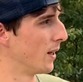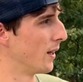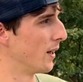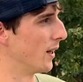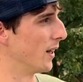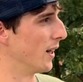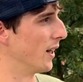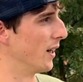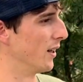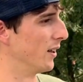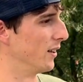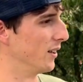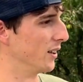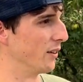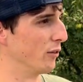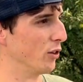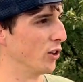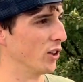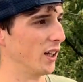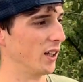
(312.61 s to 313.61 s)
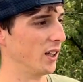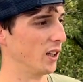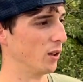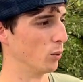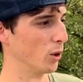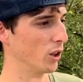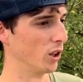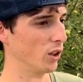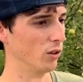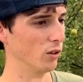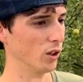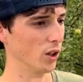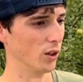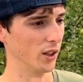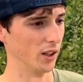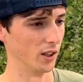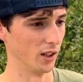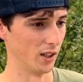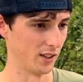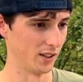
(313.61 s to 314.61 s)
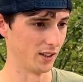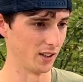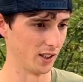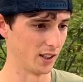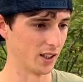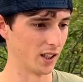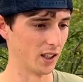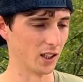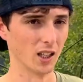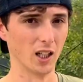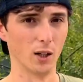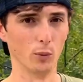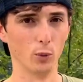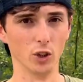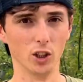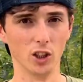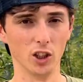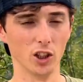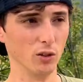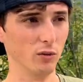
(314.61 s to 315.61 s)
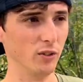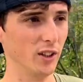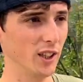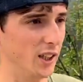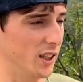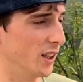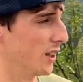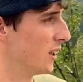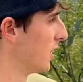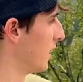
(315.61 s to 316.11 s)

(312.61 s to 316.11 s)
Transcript: and give you an idea of what you can grow in like this kind of climate, which is Slovenia.